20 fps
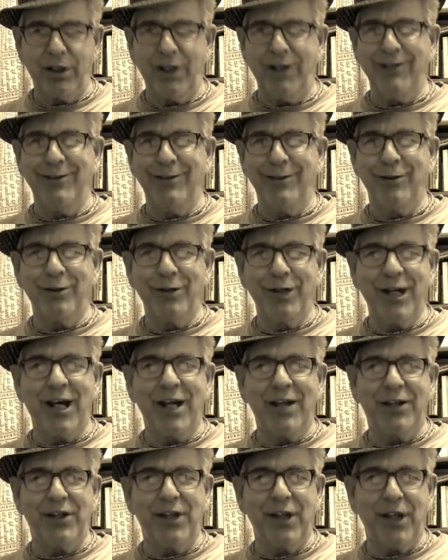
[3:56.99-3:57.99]
"I know
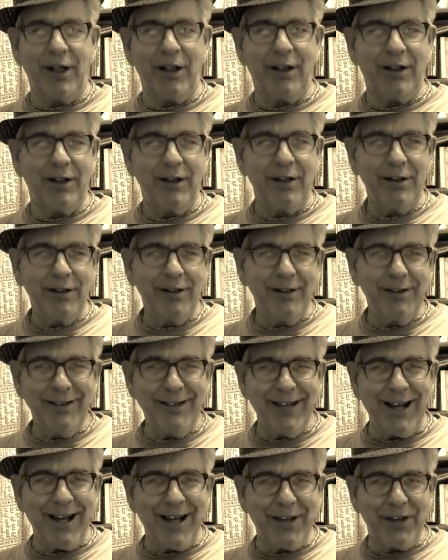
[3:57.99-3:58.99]
nothing,
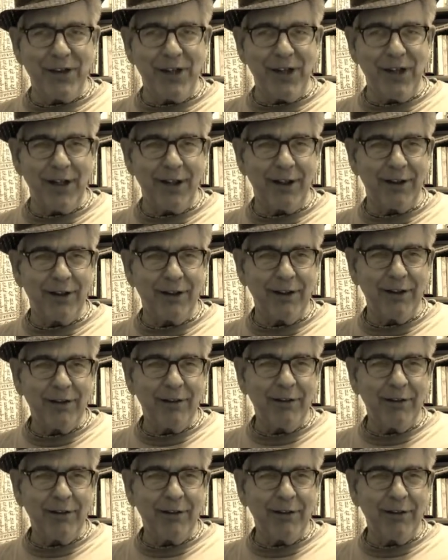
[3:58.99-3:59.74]
nothing."